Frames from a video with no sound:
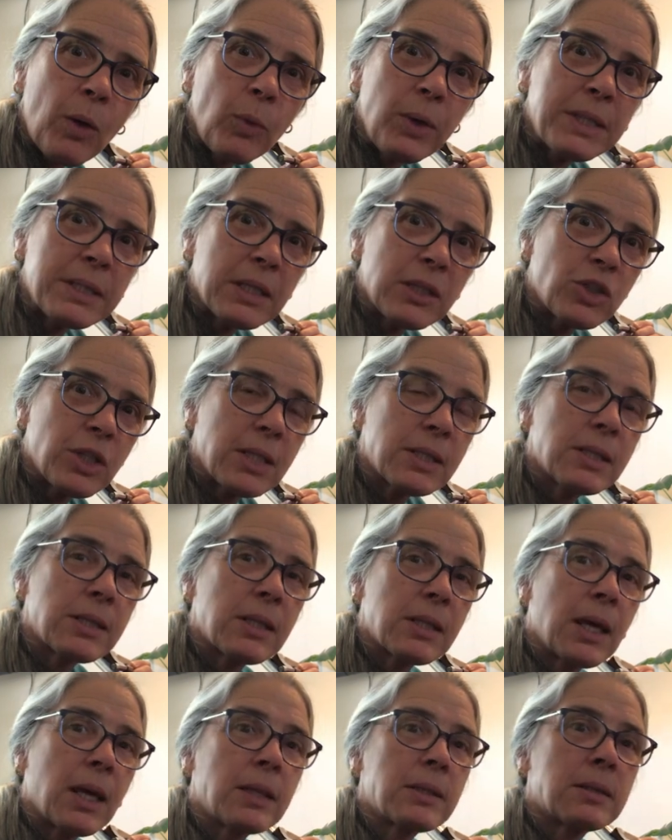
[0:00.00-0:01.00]
We suggest
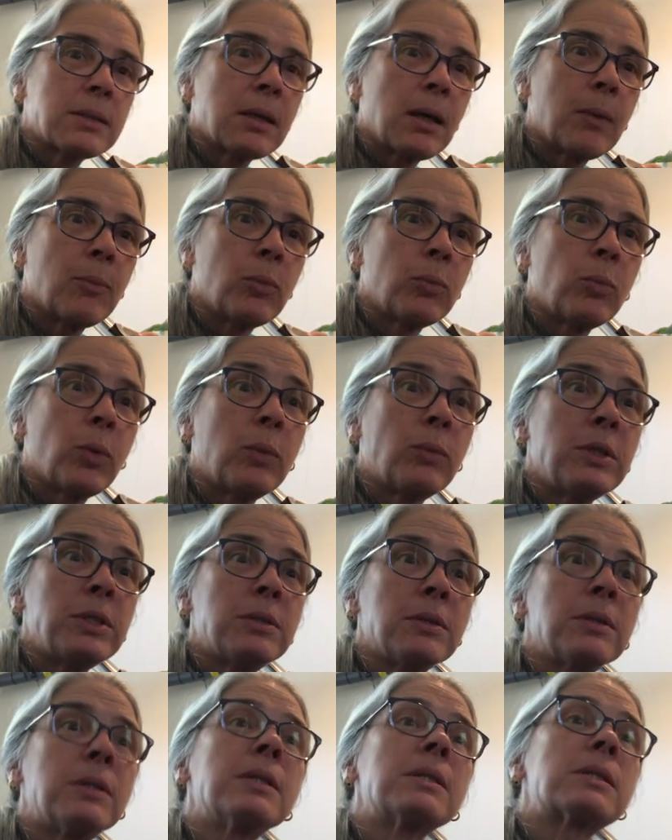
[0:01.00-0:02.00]
that when we
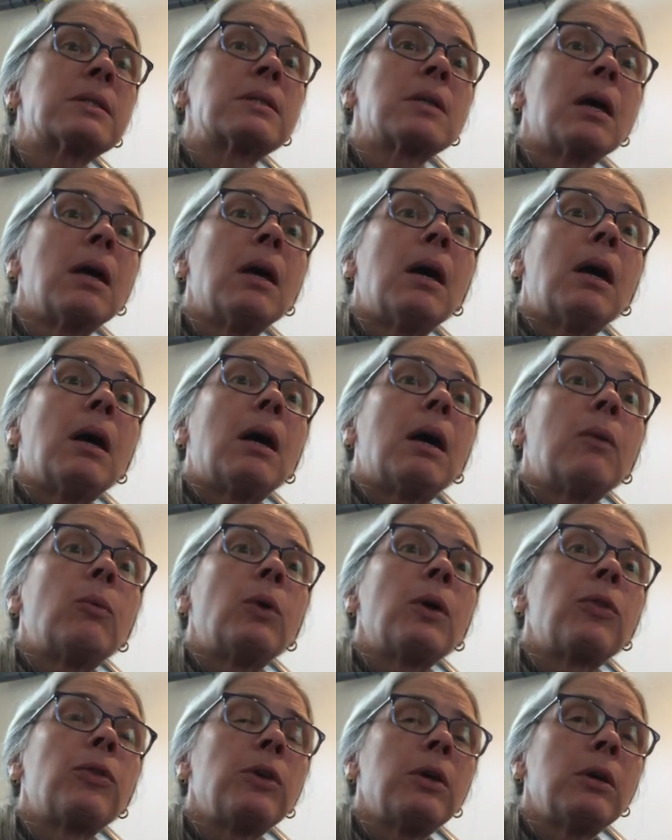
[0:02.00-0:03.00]
do this
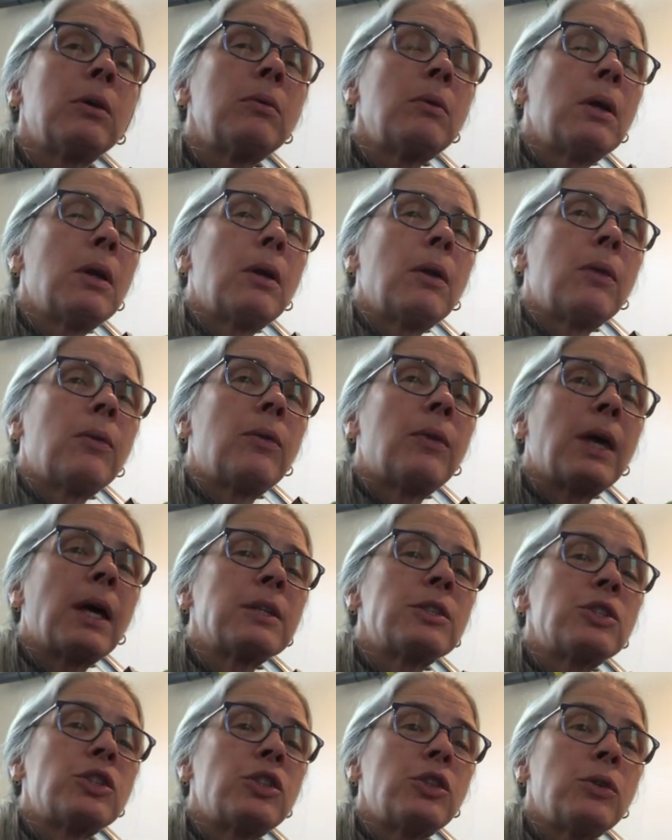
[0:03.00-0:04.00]
with you,
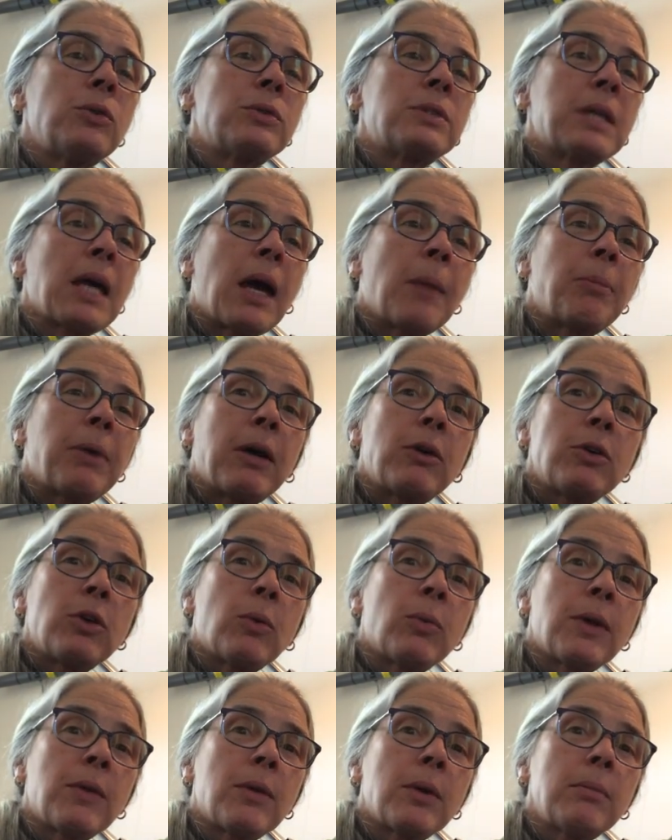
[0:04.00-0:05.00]
that you tap out your
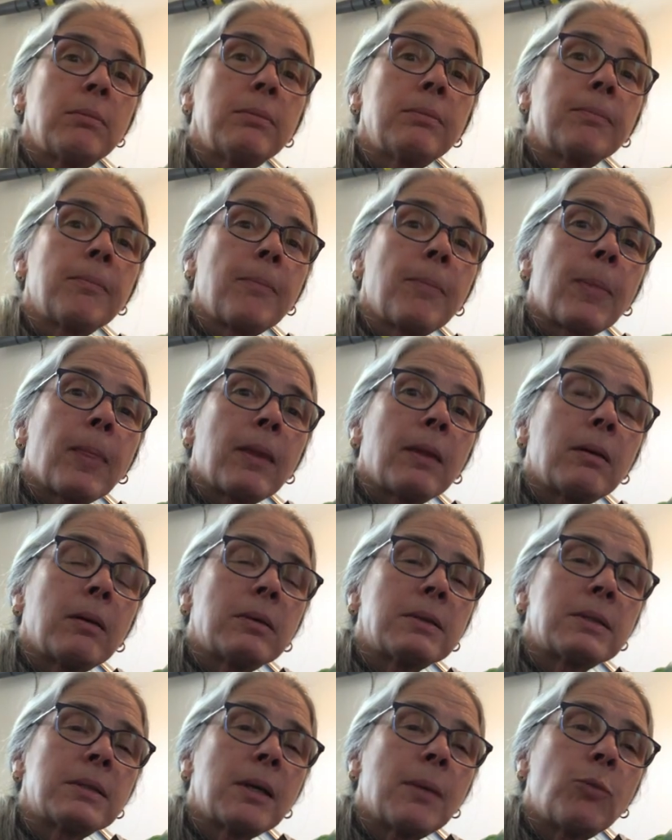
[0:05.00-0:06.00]
rhythm
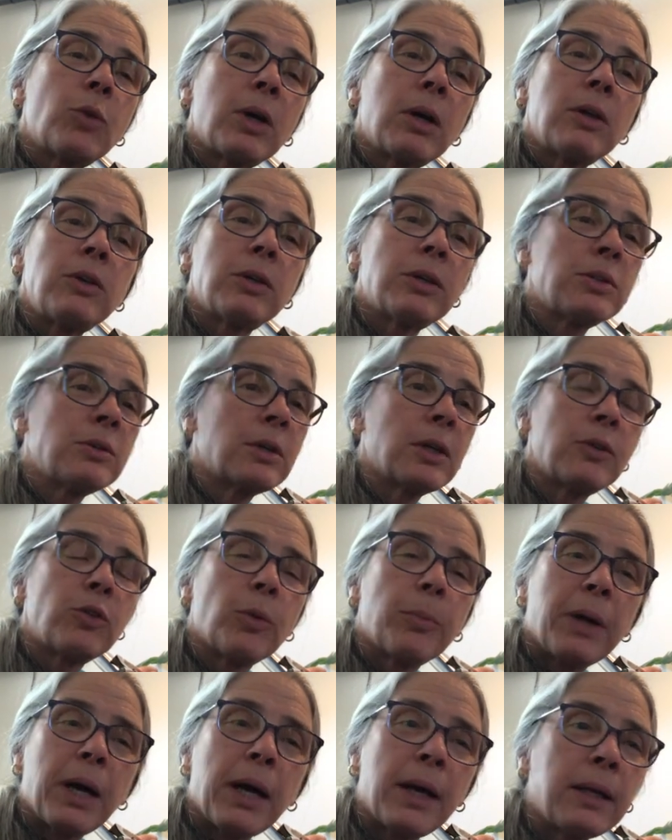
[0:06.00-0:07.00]
somewhere. You can do it on your
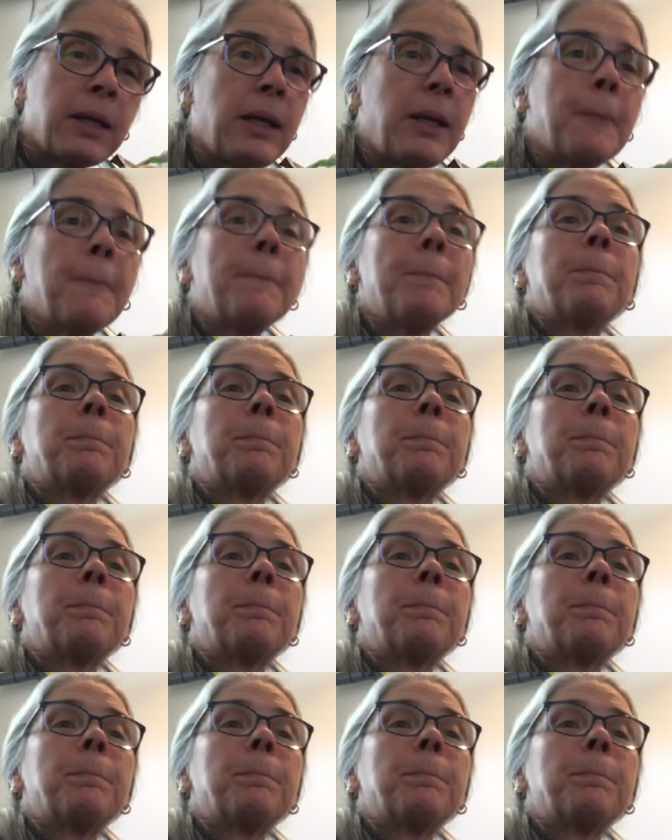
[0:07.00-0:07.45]
body.